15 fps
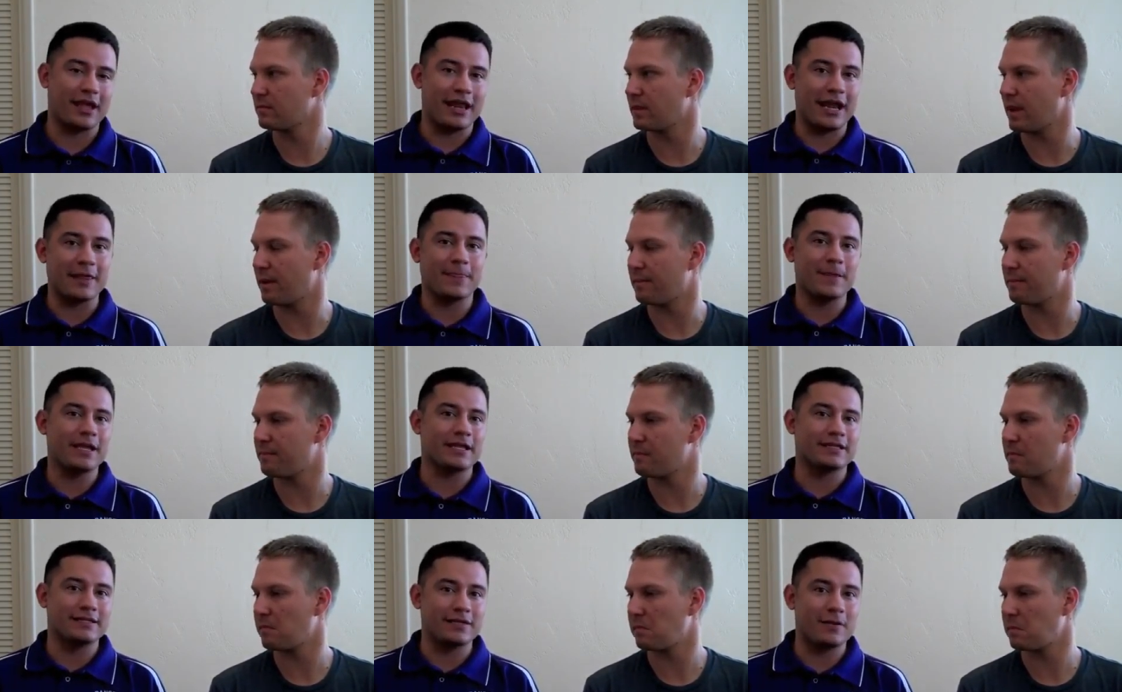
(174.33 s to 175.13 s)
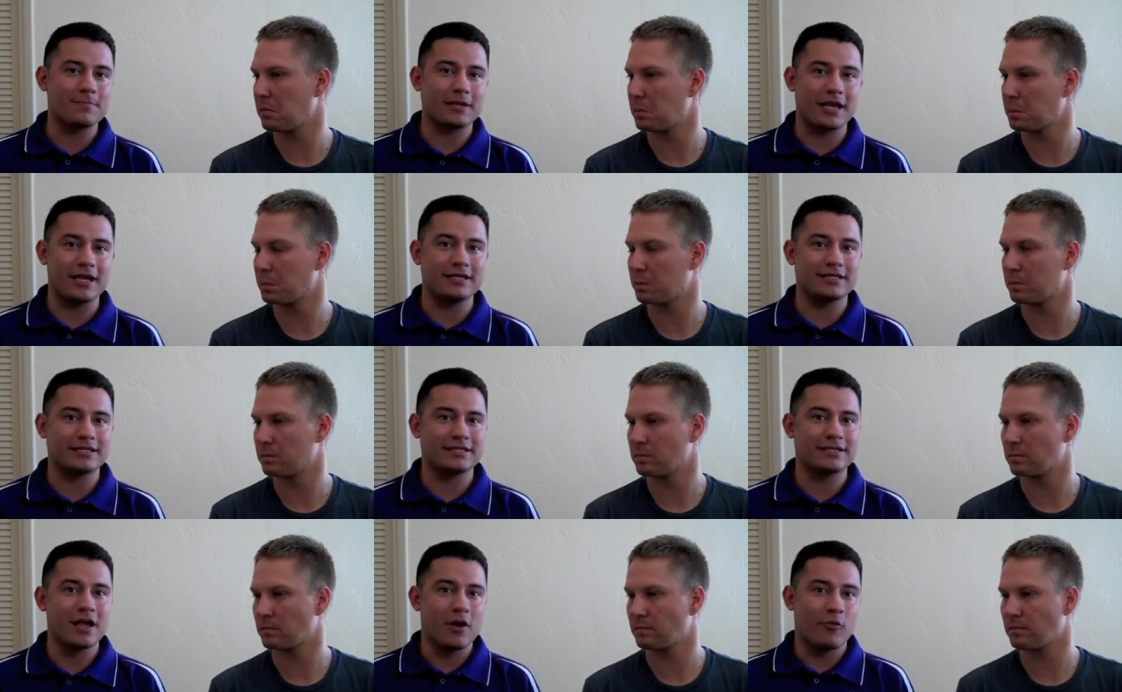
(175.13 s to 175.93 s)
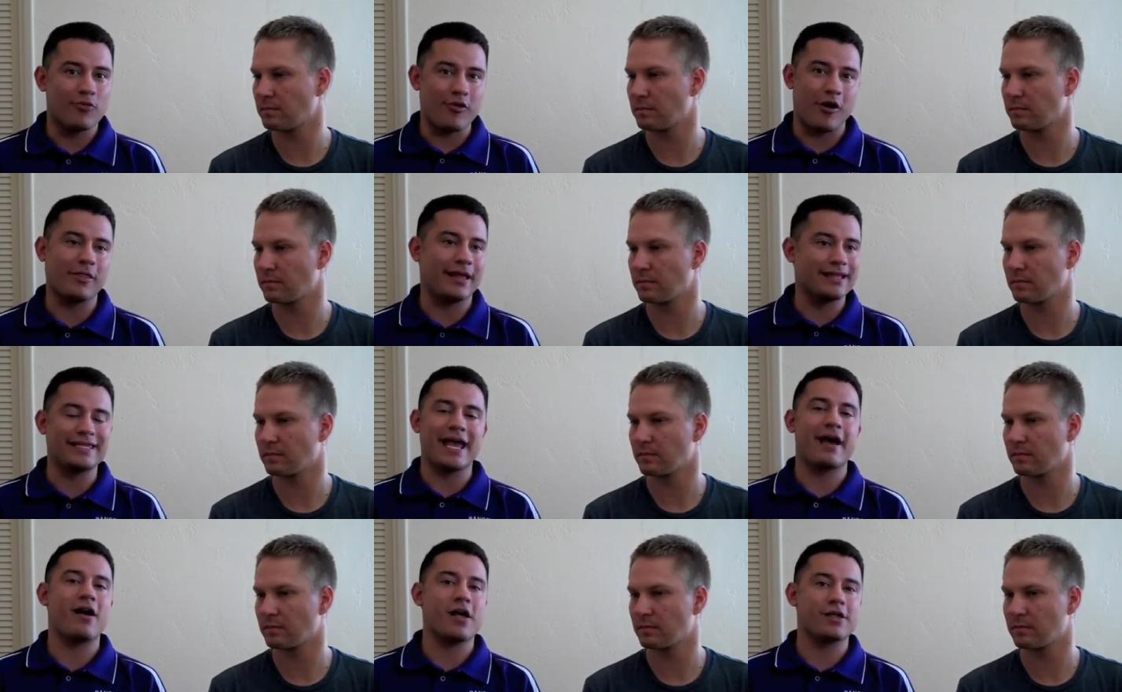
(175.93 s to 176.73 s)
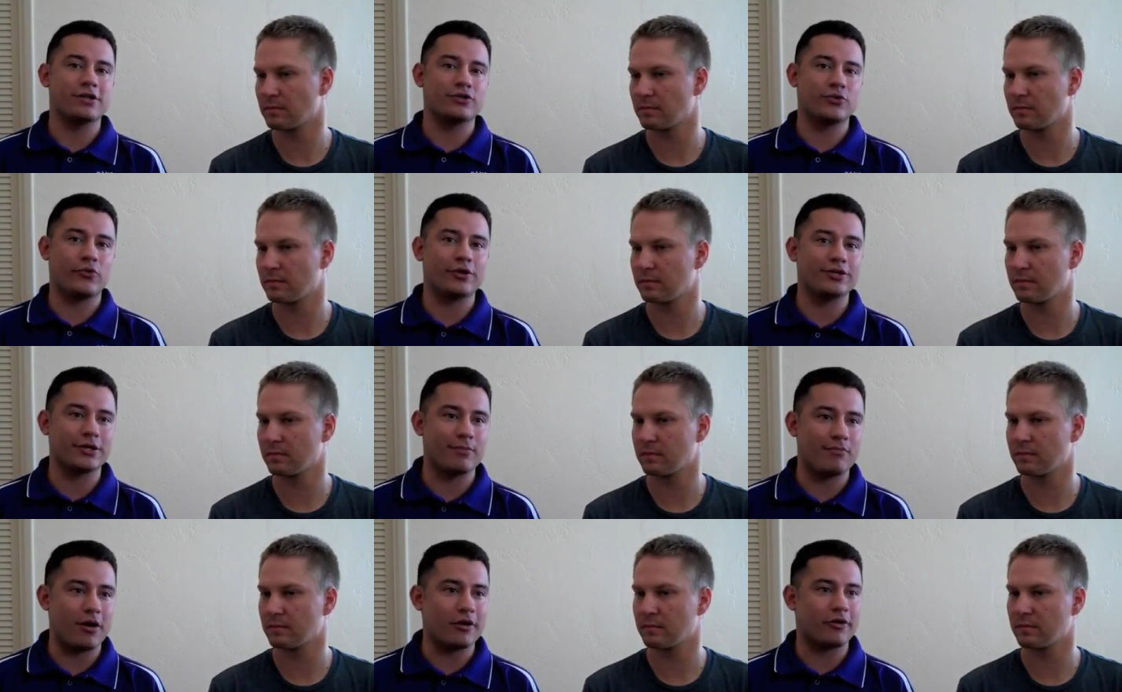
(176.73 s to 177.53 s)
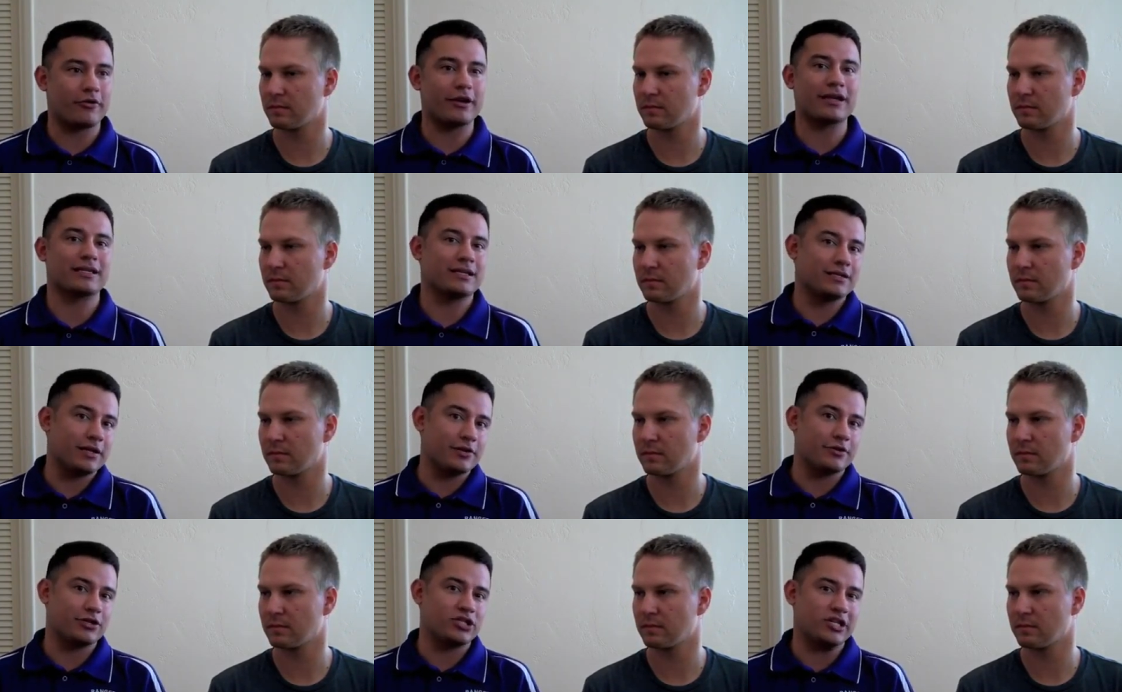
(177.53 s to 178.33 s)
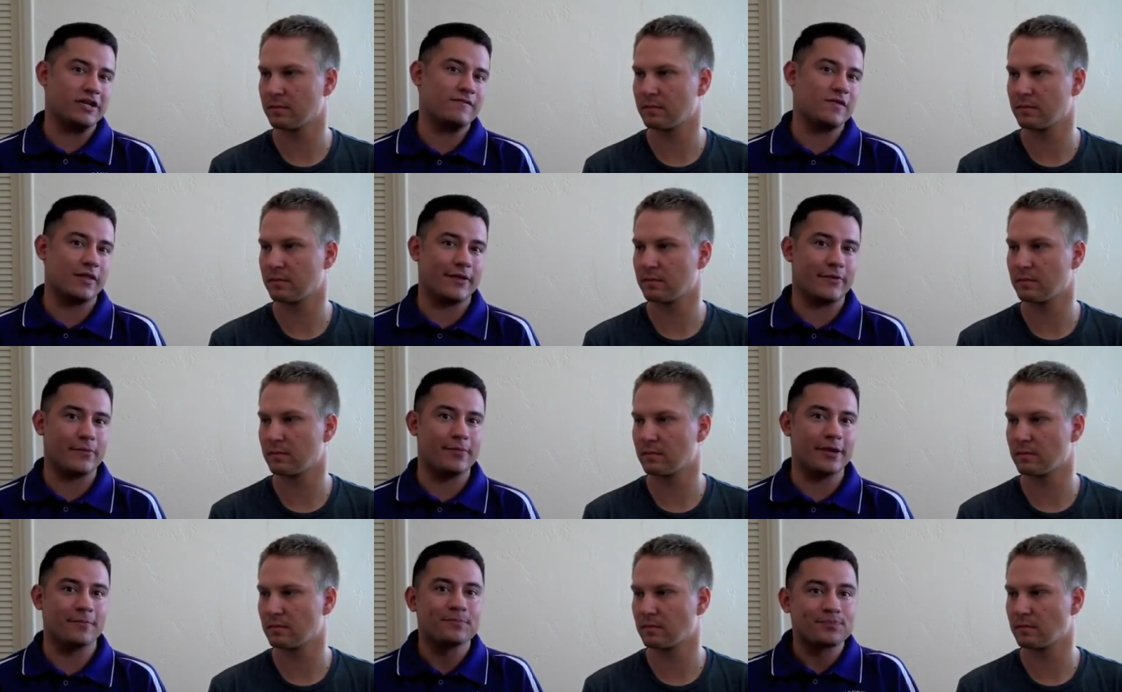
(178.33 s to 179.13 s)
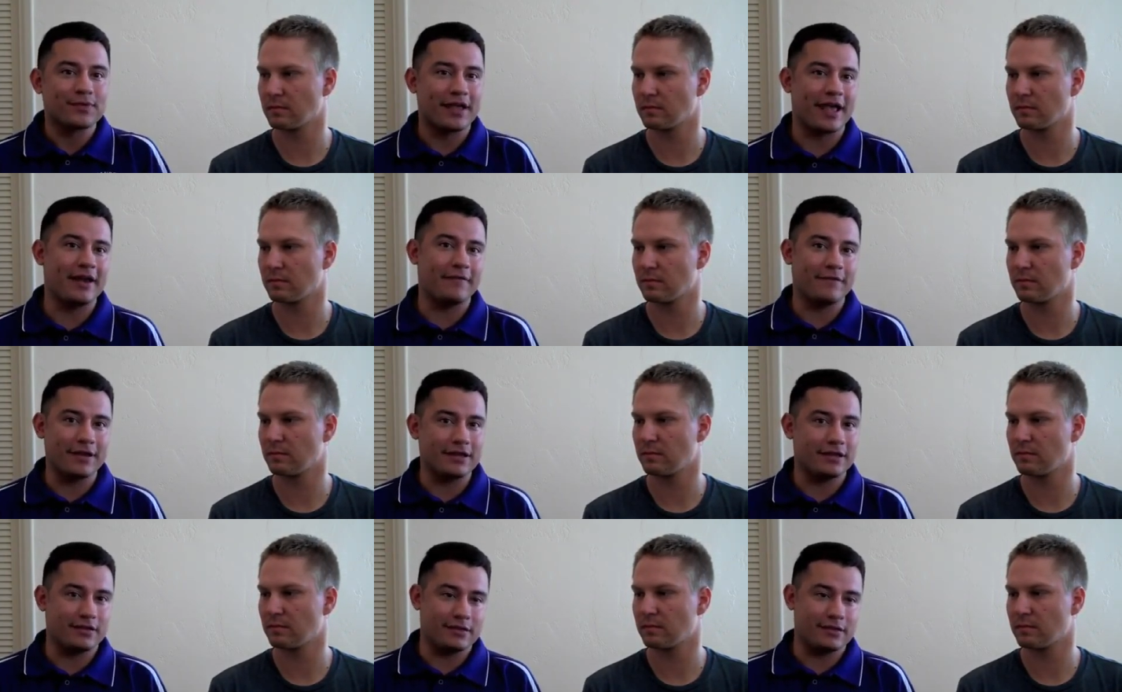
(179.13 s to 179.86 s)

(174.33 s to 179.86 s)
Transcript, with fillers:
Speaker 1: And I think in some cases, with all that talent in Georgia, Mark Richt has underachieved a little bit. And if he,